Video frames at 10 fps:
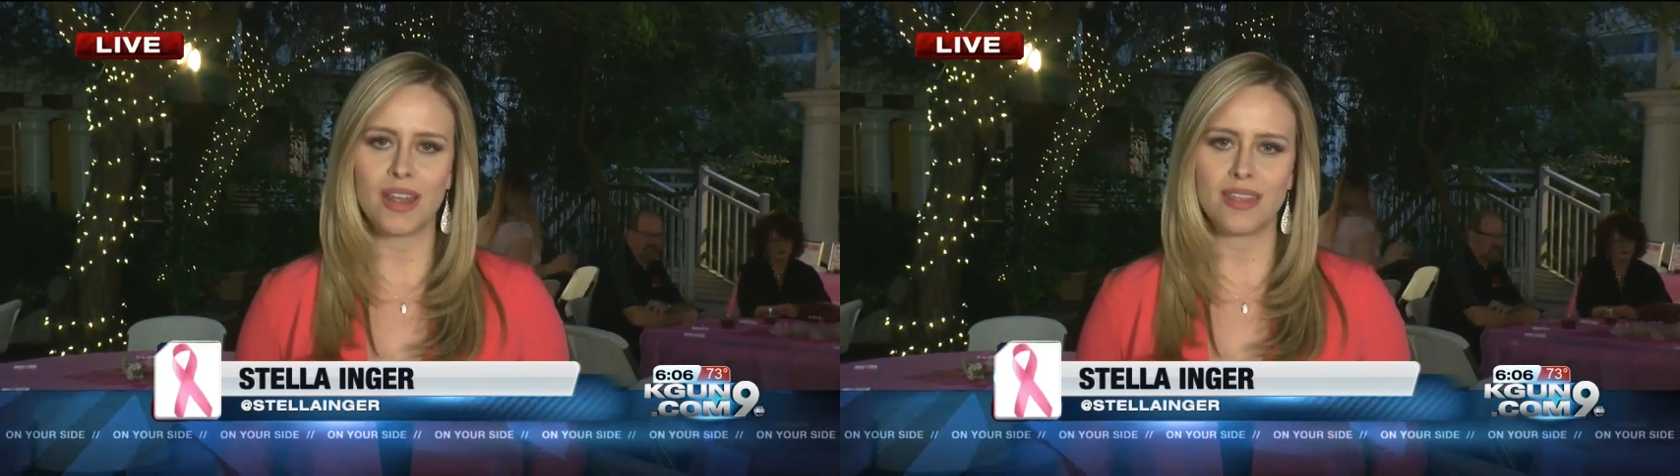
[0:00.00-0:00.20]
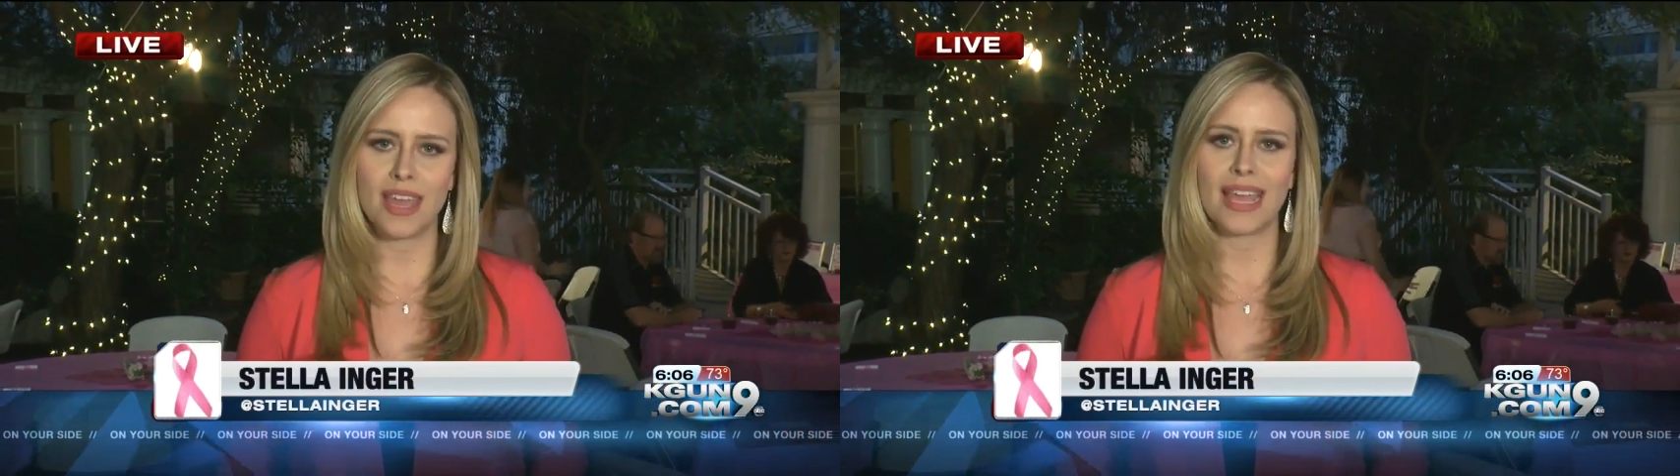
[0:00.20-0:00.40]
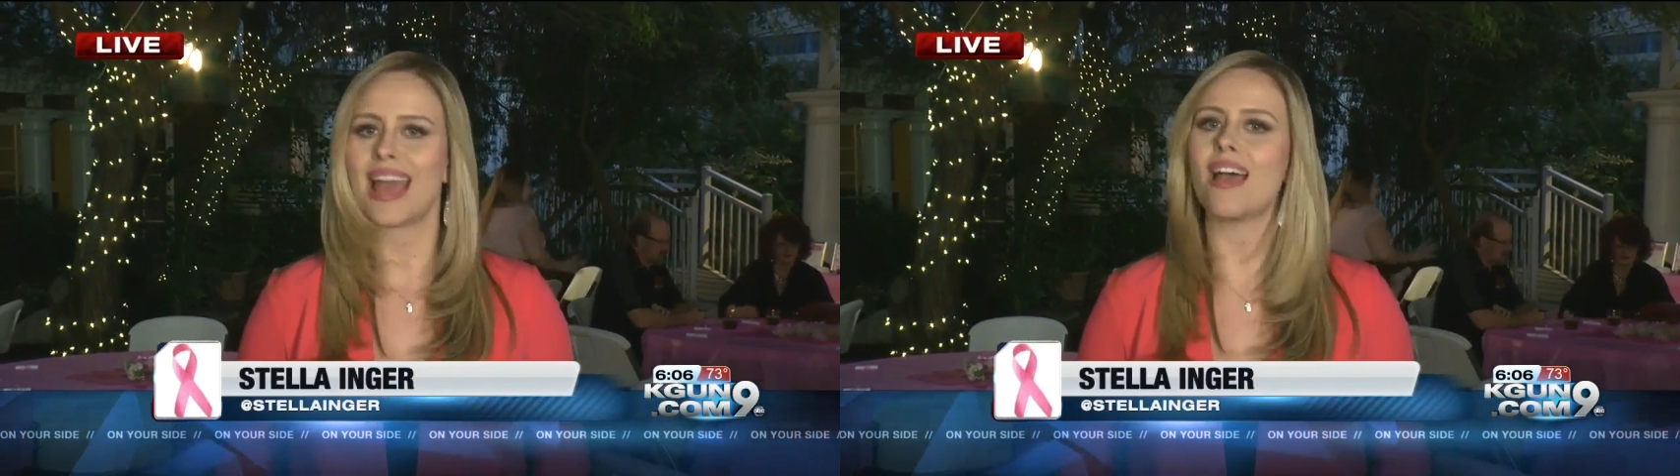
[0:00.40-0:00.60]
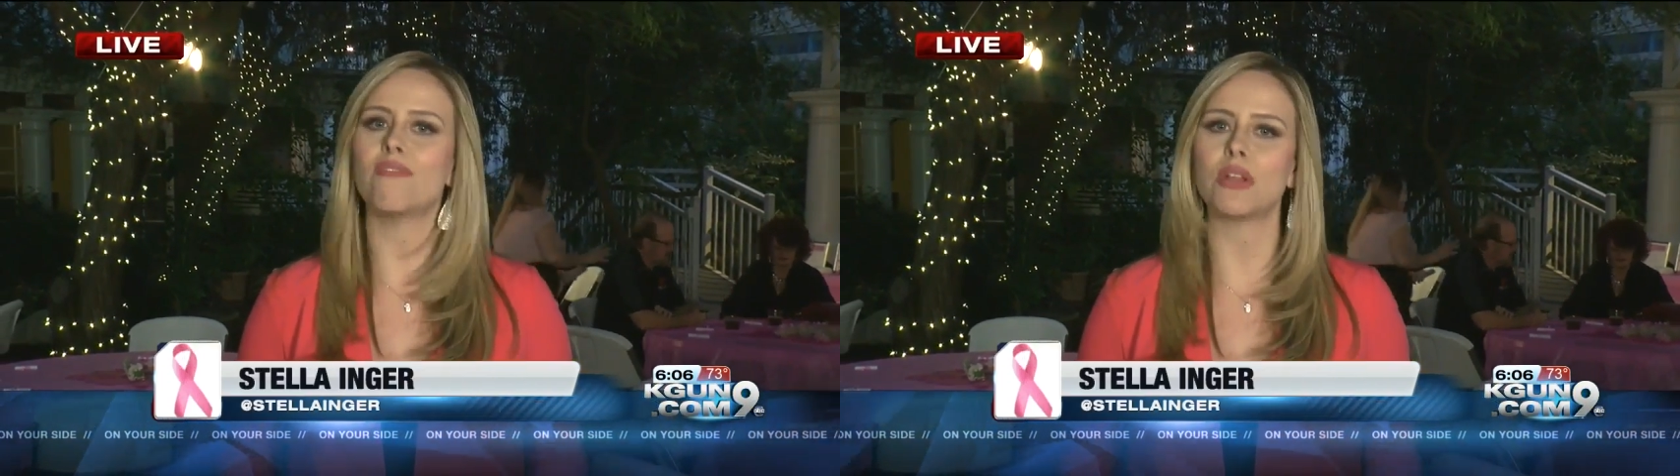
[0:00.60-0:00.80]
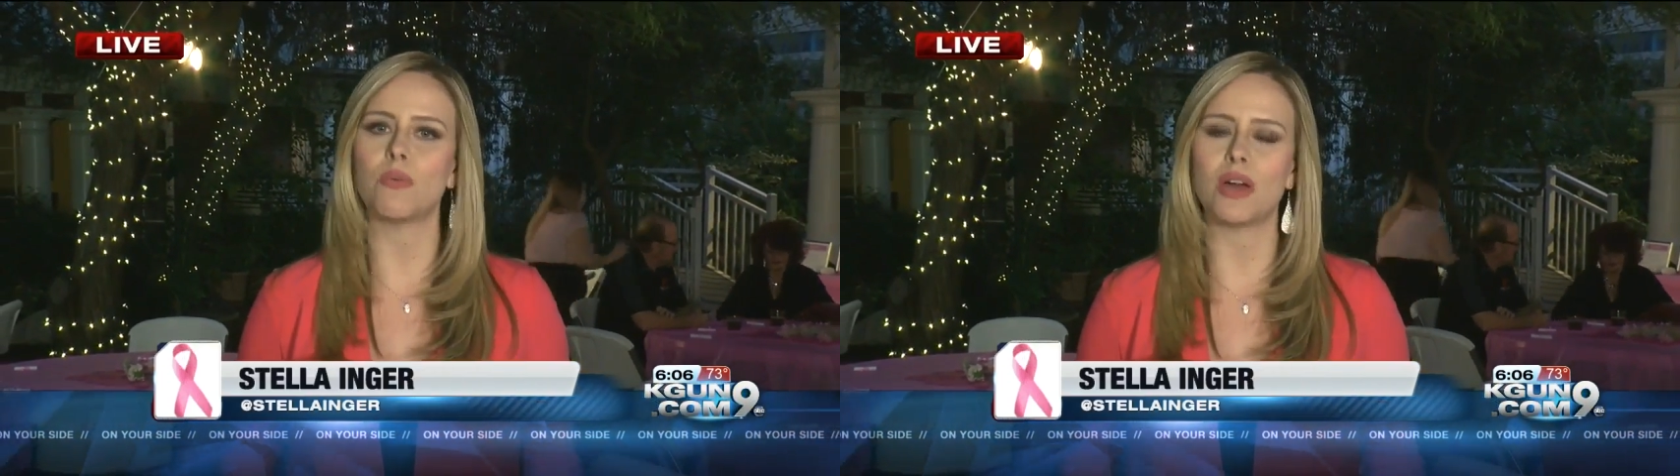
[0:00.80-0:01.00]
thank
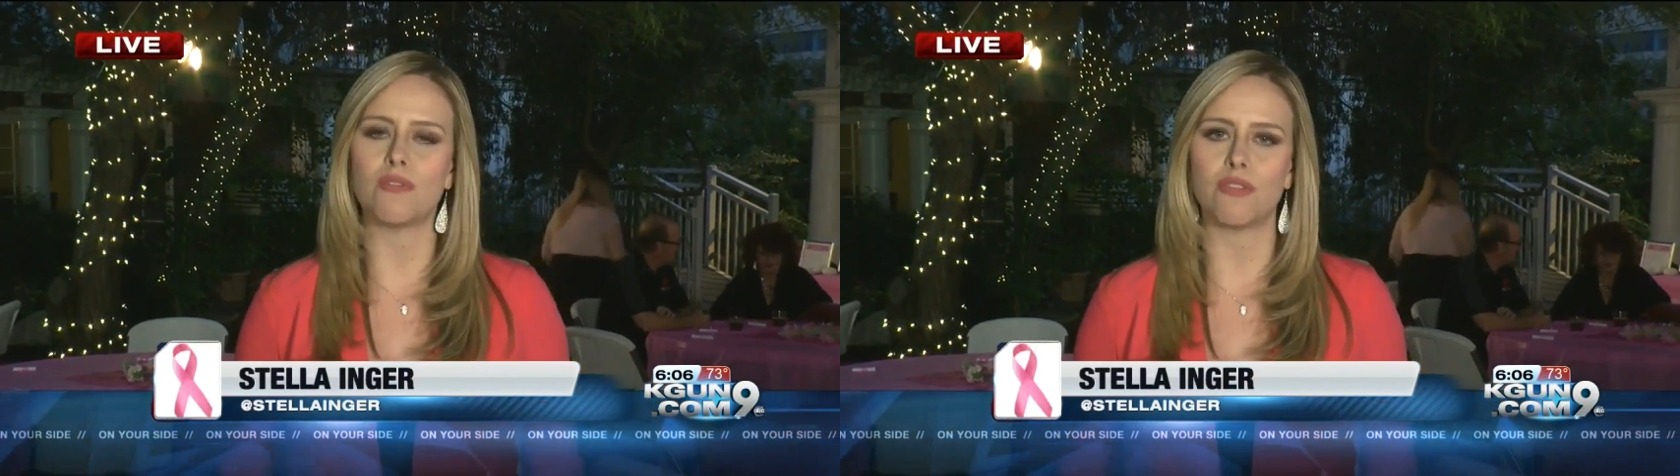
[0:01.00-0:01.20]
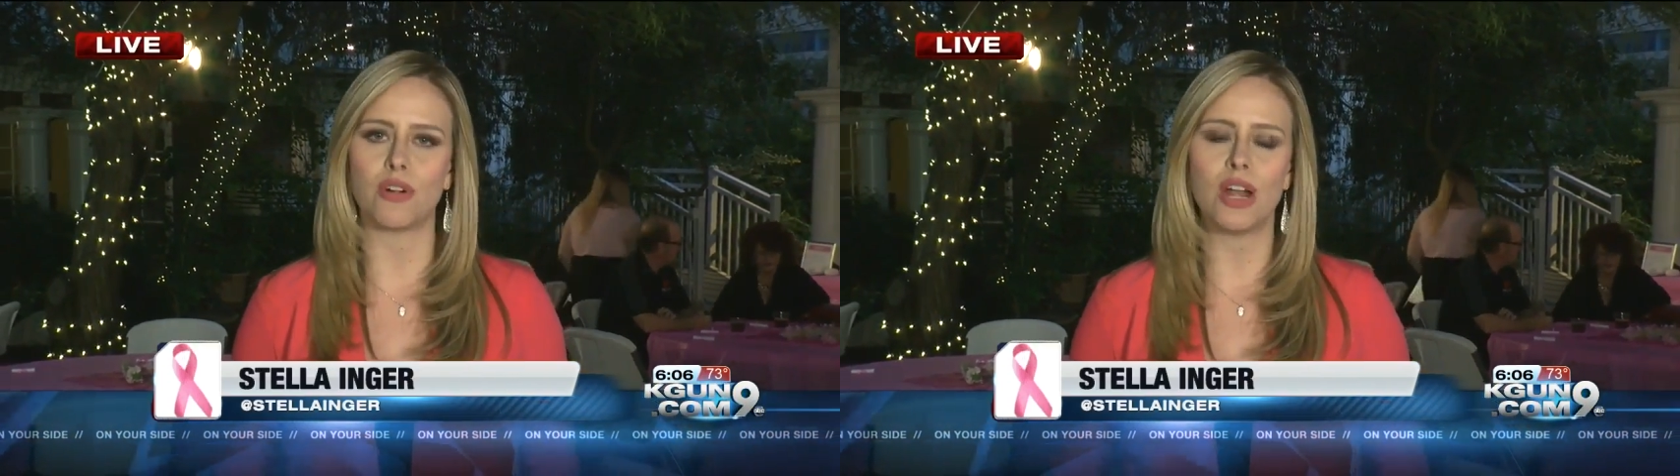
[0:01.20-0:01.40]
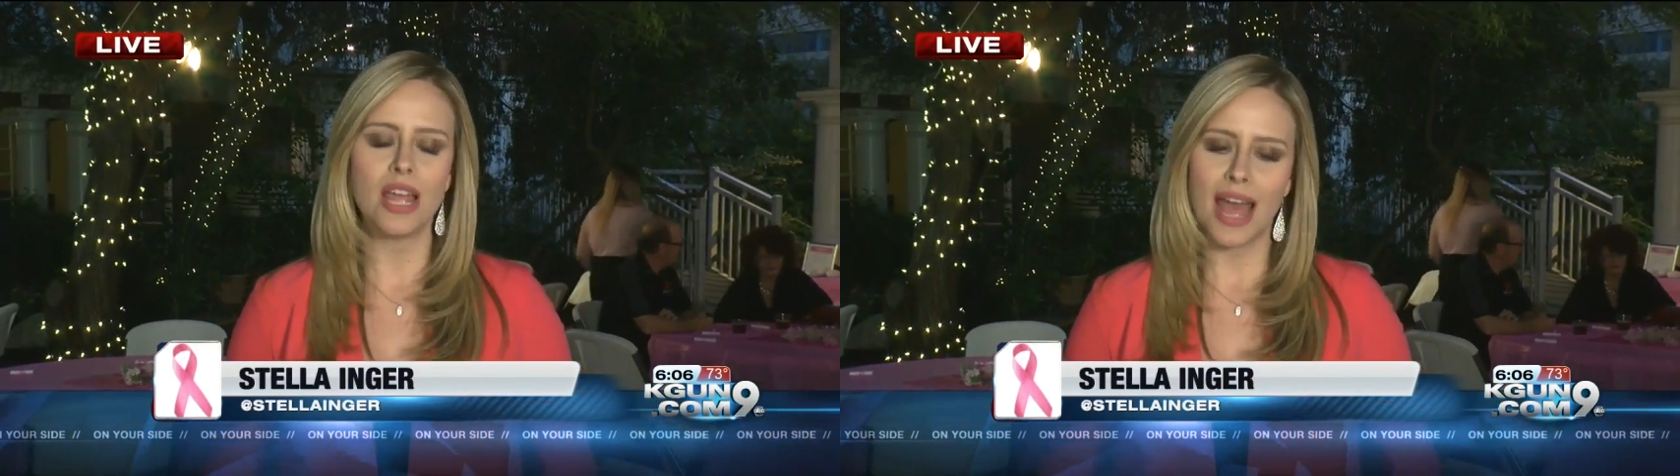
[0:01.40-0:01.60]
everyone for